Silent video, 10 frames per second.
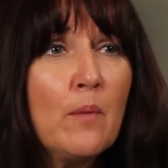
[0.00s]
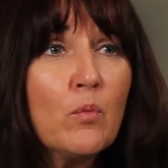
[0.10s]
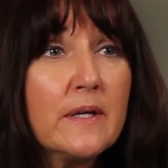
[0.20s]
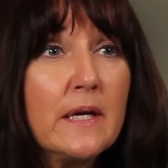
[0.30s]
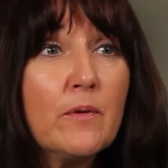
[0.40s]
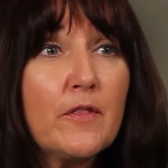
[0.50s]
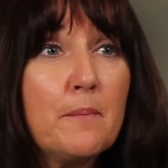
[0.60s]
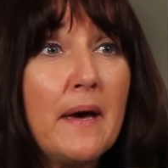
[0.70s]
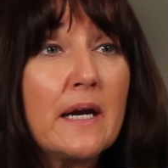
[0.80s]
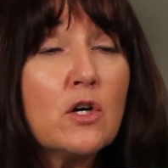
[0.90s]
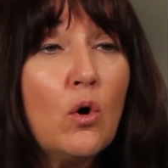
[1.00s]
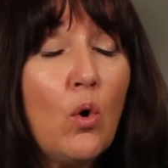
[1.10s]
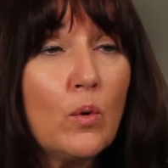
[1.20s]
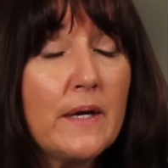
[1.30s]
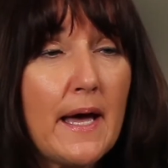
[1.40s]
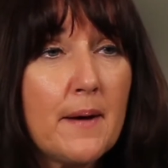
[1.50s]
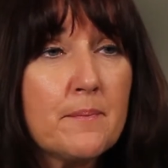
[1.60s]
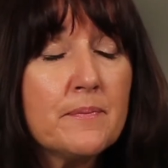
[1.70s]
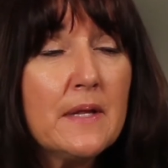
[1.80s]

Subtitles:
I'm working with a medical OEM